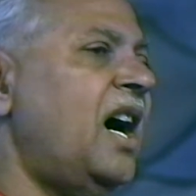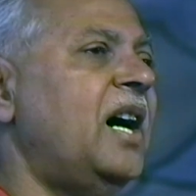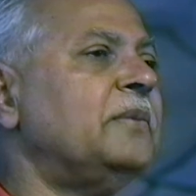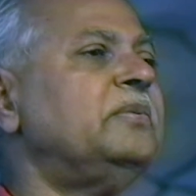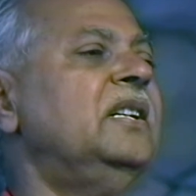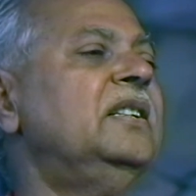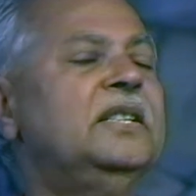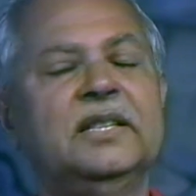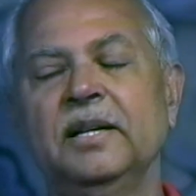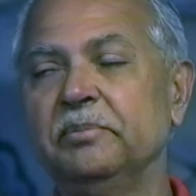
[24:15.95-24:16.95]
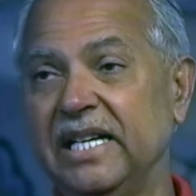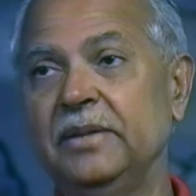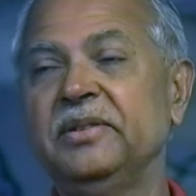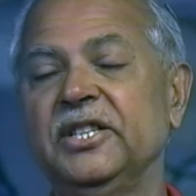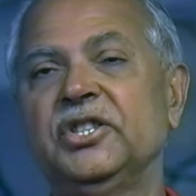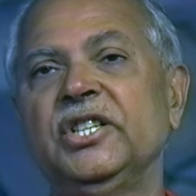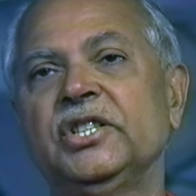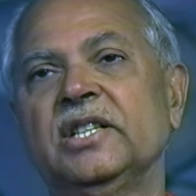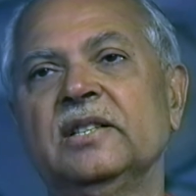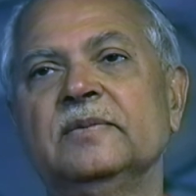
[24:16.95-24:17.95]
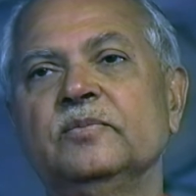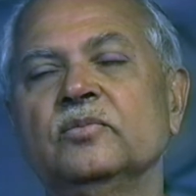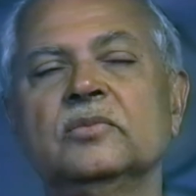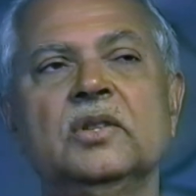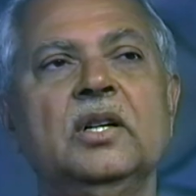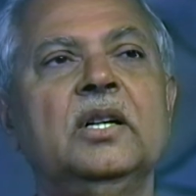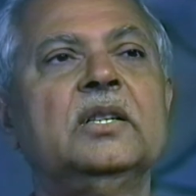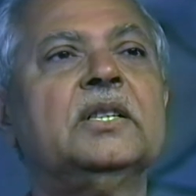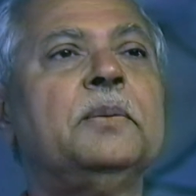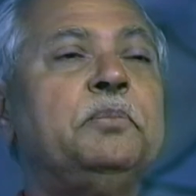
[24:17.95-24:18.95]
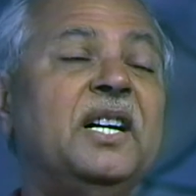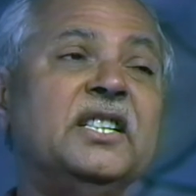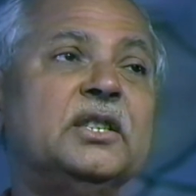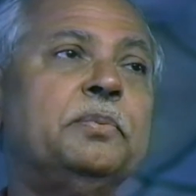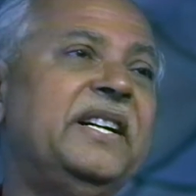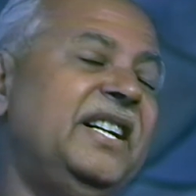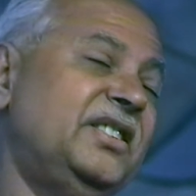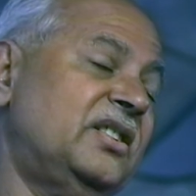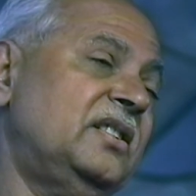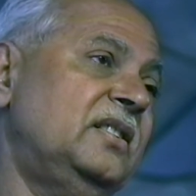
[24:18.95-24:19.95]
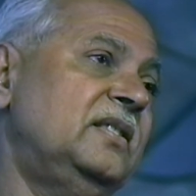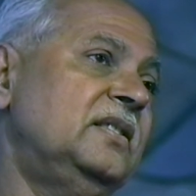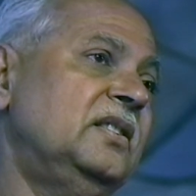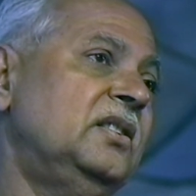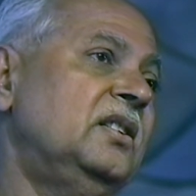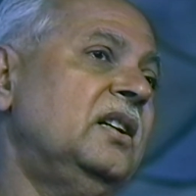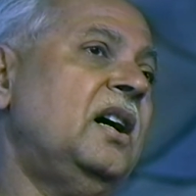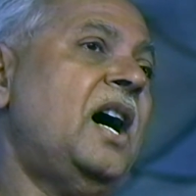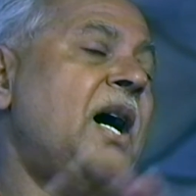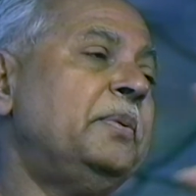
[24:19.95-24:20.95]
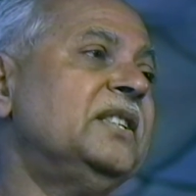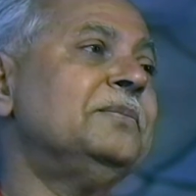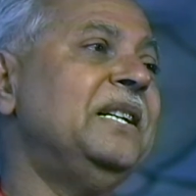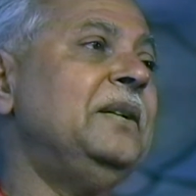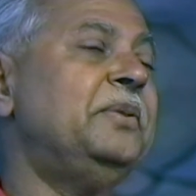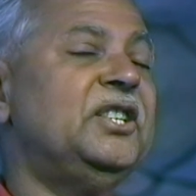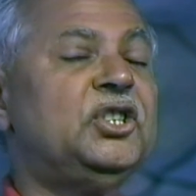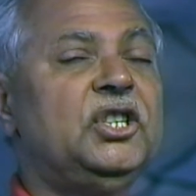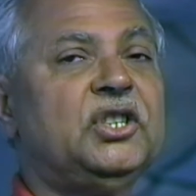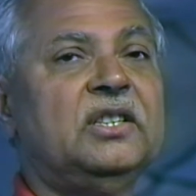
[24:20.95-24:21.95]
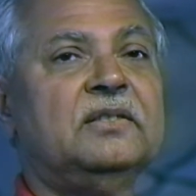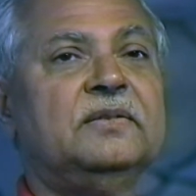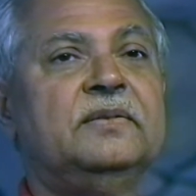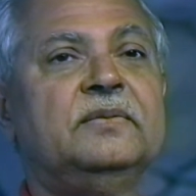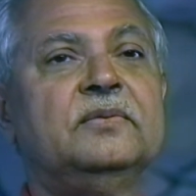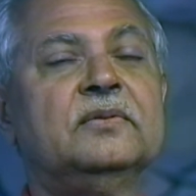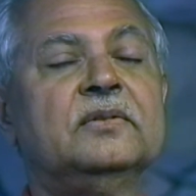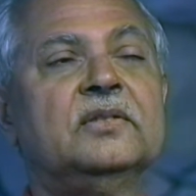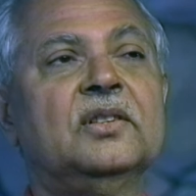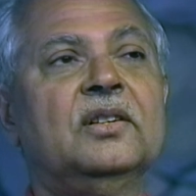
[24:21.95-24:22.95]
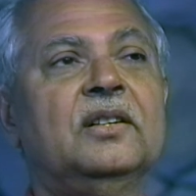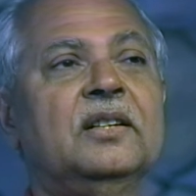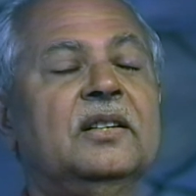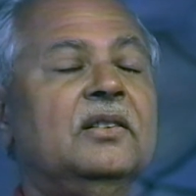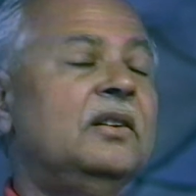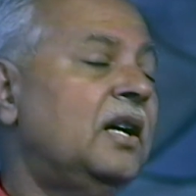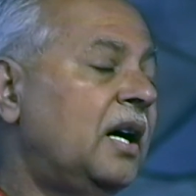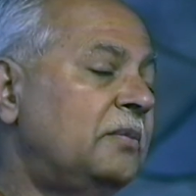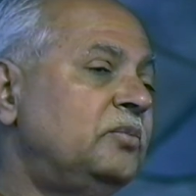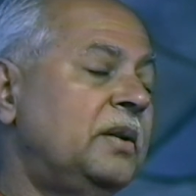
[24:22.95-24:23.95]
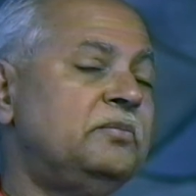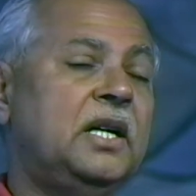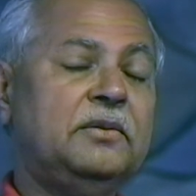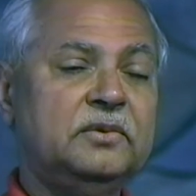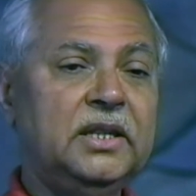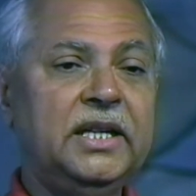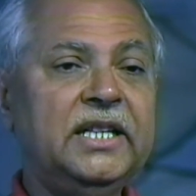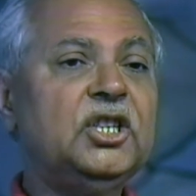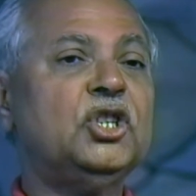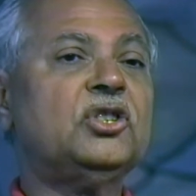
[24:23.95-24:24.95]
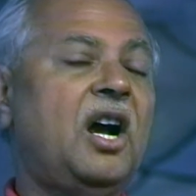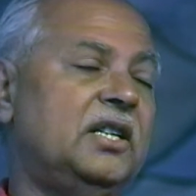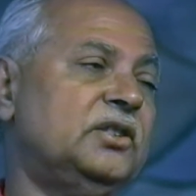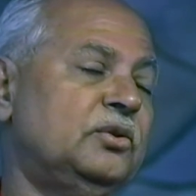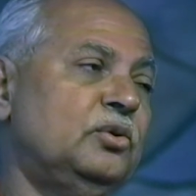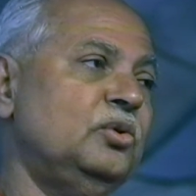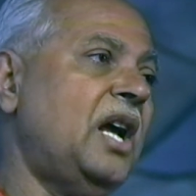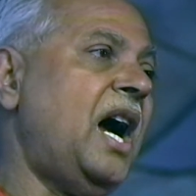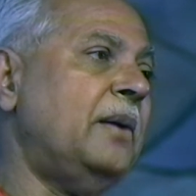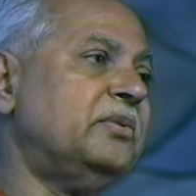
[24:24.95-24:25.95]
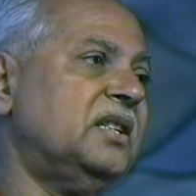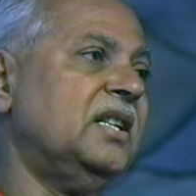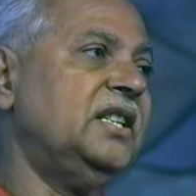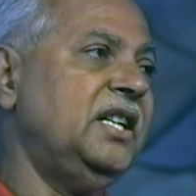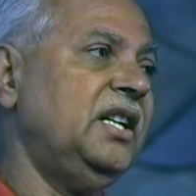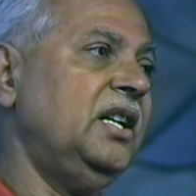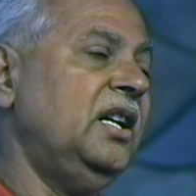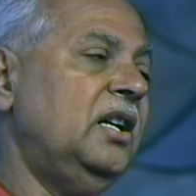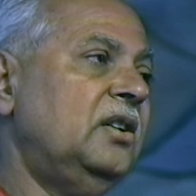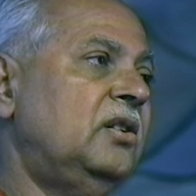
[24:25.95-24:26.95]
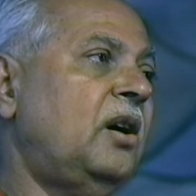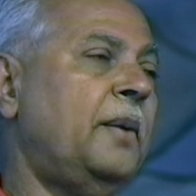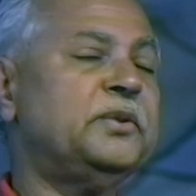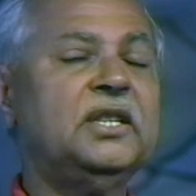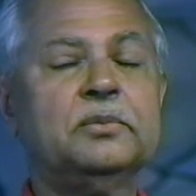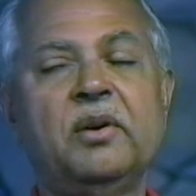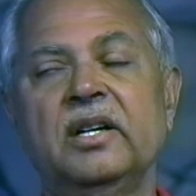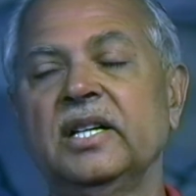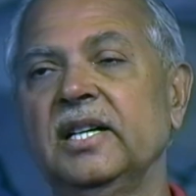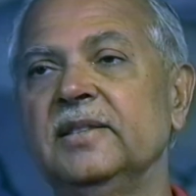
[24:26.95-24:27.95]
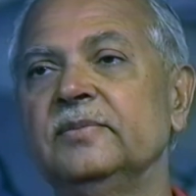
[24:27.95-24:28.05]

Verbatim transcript: of manifestation. The first phase of his manifestation, um, um, uh, it starts soon after he drops his body.